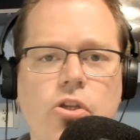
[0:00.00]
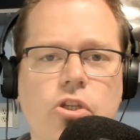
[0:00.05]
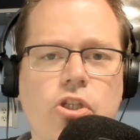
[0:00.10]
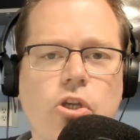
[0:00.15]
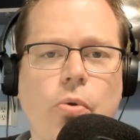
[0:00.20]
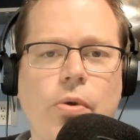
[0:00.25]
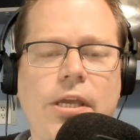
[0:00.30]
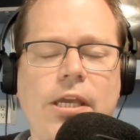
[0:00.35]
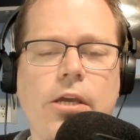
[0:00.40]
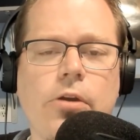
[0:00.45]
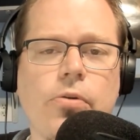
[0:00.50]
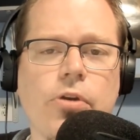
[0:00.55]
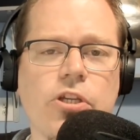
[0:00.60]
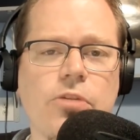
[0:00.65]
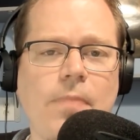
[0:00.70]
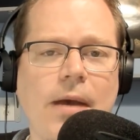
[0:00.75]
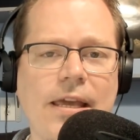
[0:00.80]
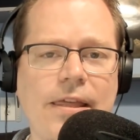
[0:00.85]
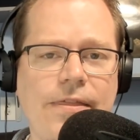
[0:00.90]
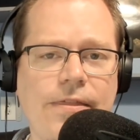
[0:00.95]
So here is
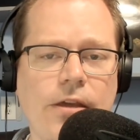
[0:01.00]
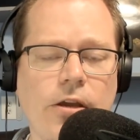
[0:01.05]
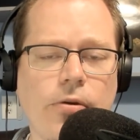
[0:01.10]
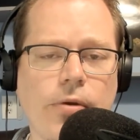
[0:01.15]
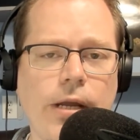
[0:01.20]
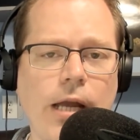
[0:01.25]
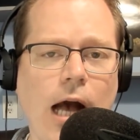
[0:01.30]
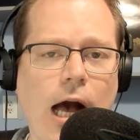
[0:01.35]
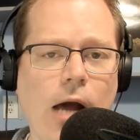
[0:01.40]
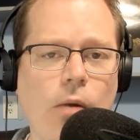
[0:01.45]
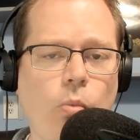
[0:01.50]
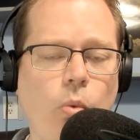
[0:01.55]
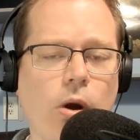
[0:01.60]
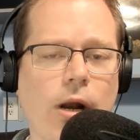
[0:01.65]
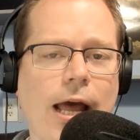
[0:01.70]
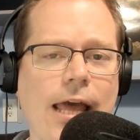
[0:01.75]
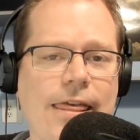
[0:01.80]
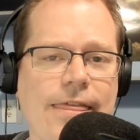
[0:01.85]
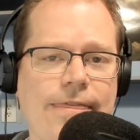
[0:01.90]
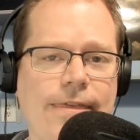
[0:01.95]
my theory on what
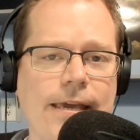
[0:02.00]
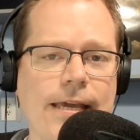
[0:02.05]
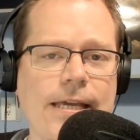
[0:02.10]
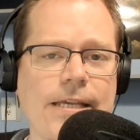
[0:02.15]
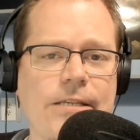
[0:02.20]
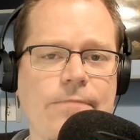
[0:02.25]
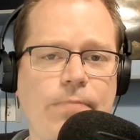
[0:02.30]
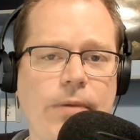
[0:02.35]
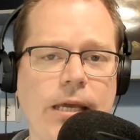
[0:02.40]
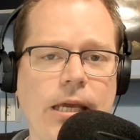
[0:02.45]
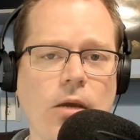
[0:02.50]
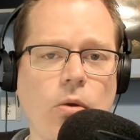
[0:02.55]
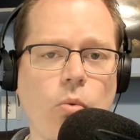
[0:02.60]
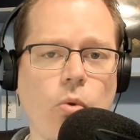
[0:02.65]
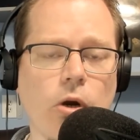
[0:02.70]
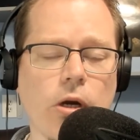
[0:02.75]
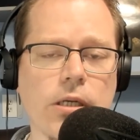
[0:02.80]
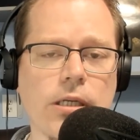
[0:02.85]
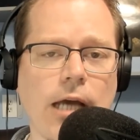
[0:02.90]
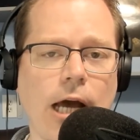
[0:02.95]
I think is being
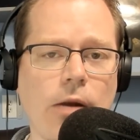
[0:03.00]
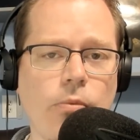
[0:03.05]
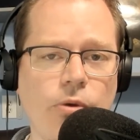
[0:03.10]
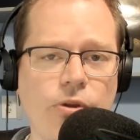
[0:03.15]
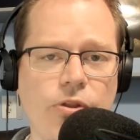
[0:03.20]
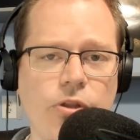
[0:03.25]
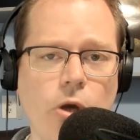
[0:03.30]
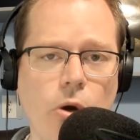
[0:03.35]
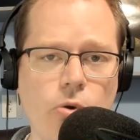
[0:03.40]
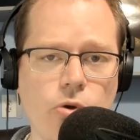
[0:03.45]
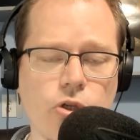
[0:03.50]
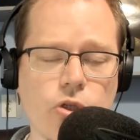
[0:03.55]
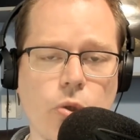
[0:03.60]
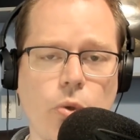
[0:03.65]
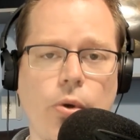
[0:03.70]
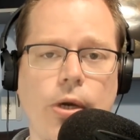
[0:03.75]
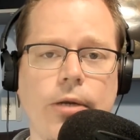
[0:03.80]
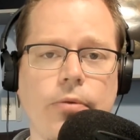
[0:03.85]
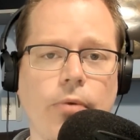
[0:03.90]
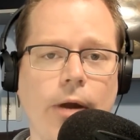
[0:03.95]
worked on with
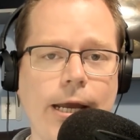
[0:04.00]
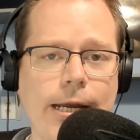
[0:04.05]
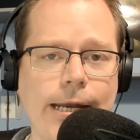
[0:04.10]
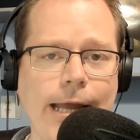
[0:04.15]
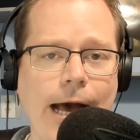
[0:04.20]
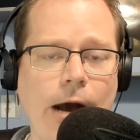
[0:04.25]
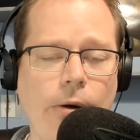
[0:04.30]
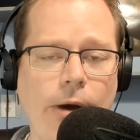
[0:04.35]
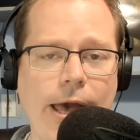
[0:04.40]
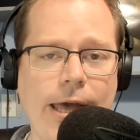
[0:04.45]
Dogecoin right now.